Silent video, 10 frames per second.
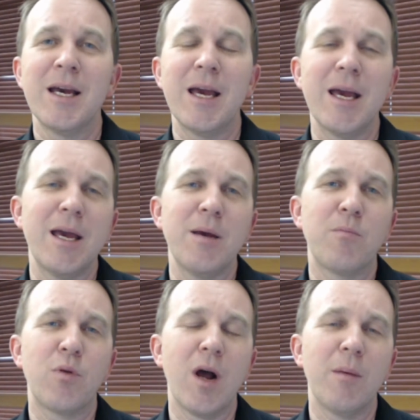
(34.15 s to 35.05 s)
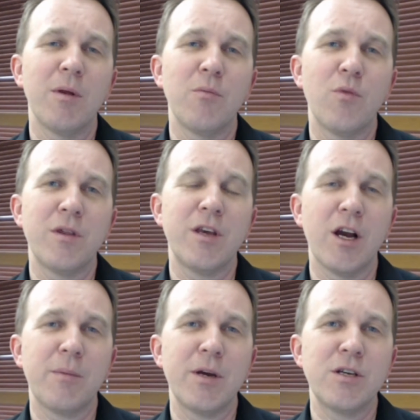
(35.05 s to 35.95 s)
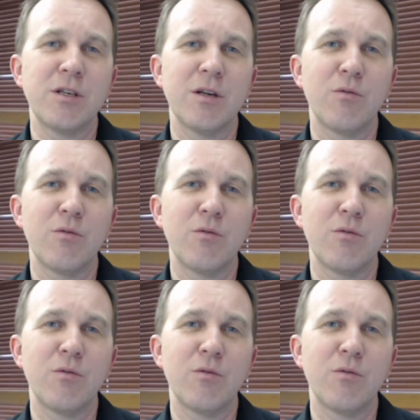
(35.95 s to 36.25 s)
a problem with the occupation.